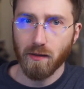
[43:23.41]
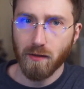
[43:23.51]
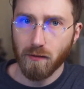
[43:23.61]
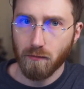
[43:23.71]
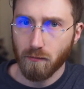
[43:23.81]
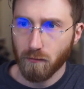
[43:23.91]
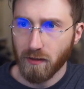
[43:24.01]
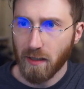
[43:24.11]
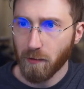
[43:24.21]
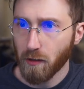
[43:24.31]
So
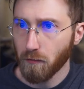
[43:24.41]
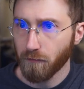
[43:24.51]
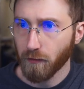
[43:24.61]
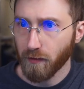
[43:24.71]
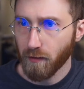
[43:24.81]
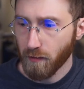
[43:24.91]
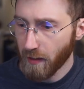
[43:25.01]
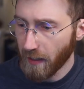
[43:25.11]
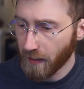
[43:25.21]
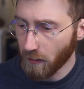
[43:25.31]
keep a note for
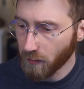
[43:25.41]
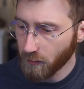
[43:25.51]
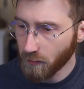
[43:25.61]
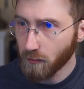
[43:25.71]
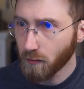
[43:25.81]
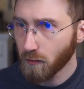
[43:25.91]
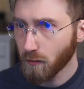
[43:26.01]
that character.